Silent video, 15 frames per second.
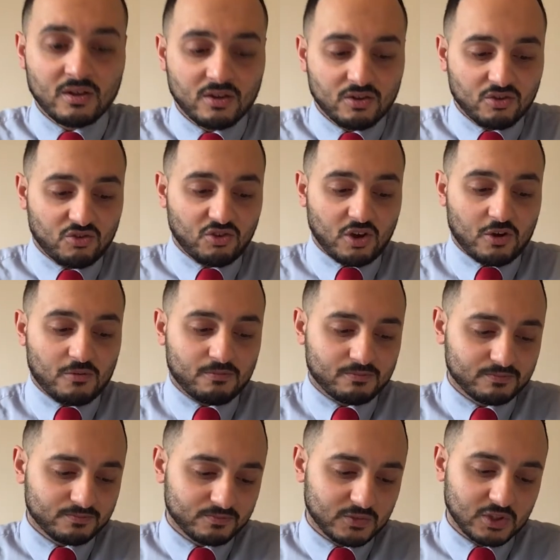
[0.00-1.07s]
So,
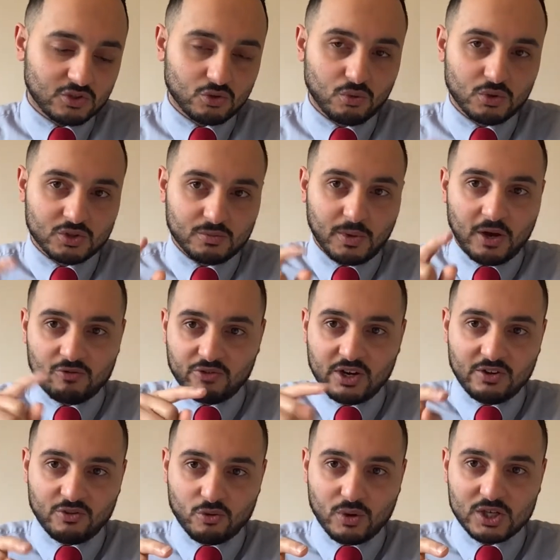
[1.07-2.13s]
it's always about reading
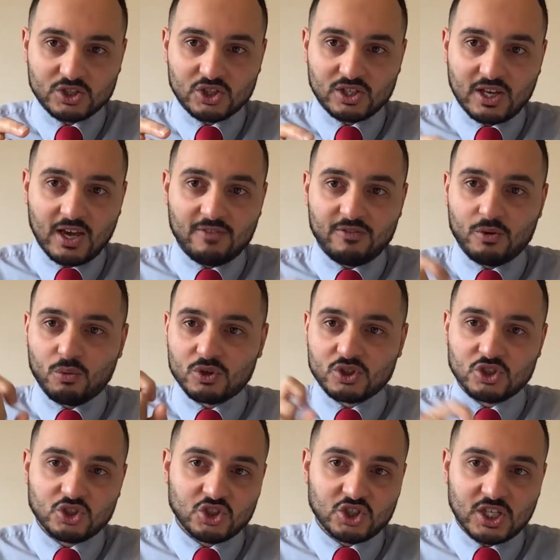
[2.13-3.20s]
the question carefully. What does it
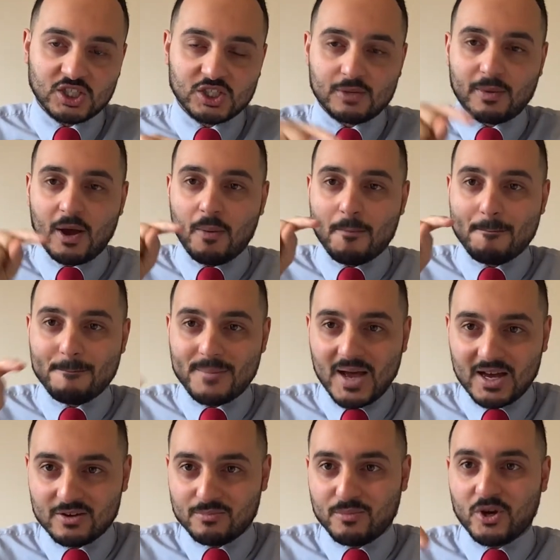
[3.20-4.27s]
suggest about
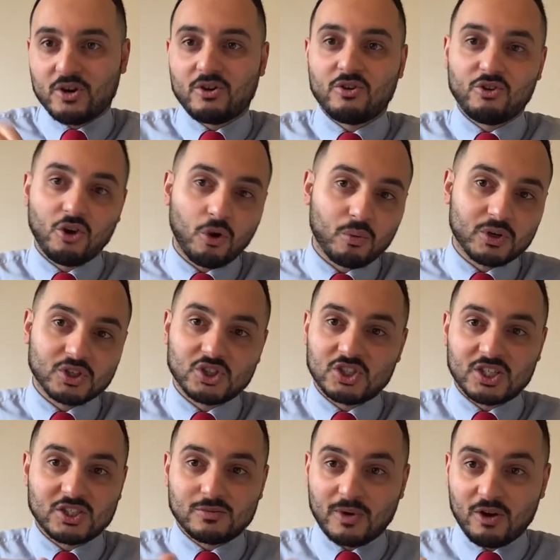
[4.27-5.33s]
Padma, not what it
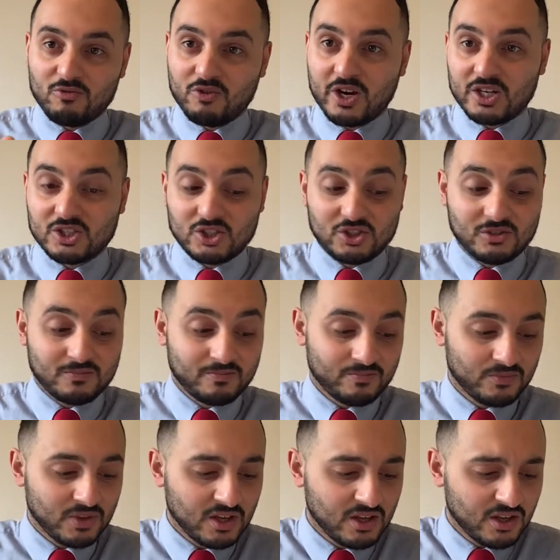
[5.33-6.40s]
suggests about Rish?
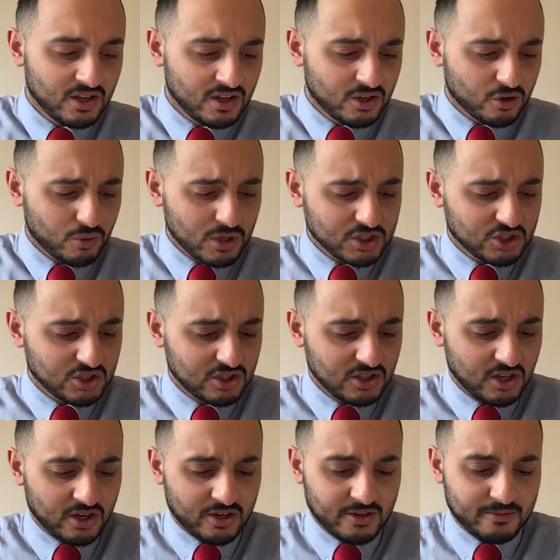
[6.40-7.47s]
Question
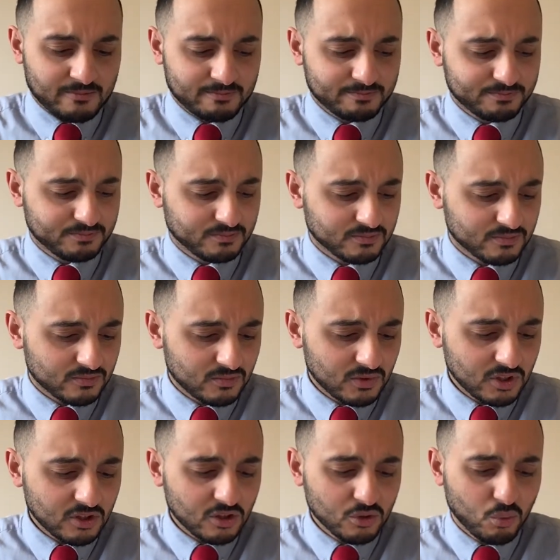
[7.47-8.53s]
9.
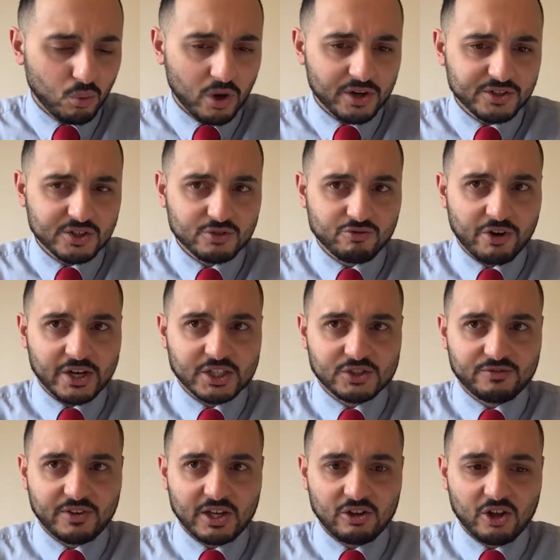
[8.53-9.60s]
Why did Rish
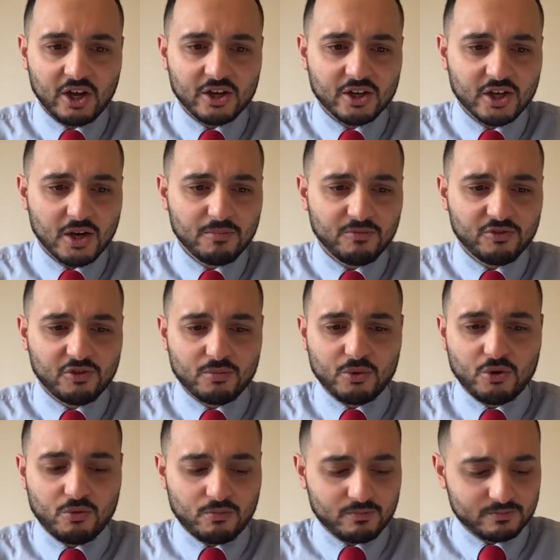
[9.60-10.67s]
feel uncomfortable?